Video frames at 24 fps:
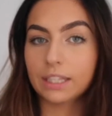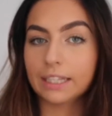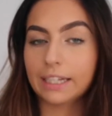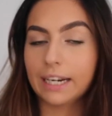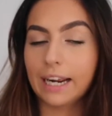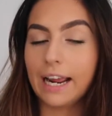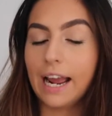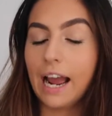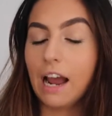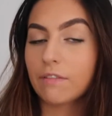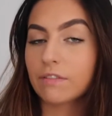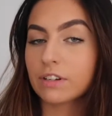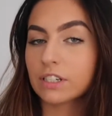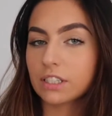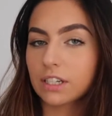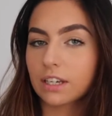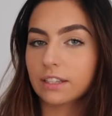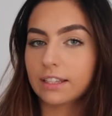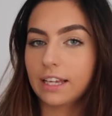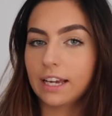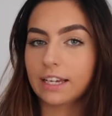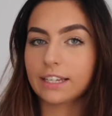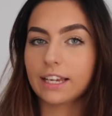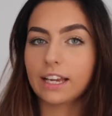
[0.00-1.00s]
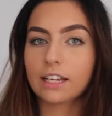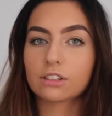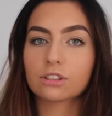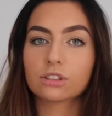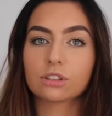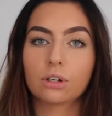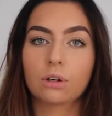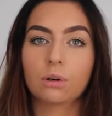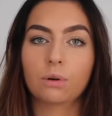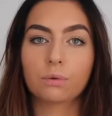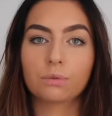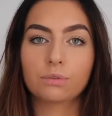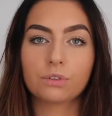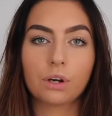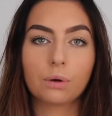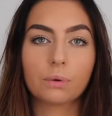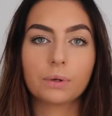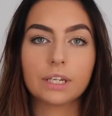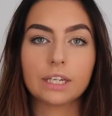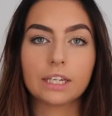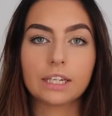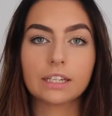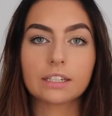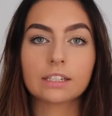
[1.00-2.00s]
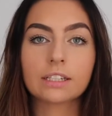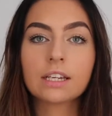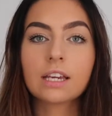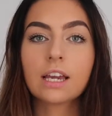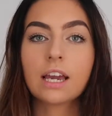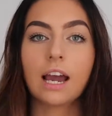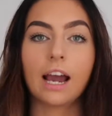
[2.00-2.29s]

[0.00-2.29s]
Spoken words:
Like I haven't done that yet, so no heat.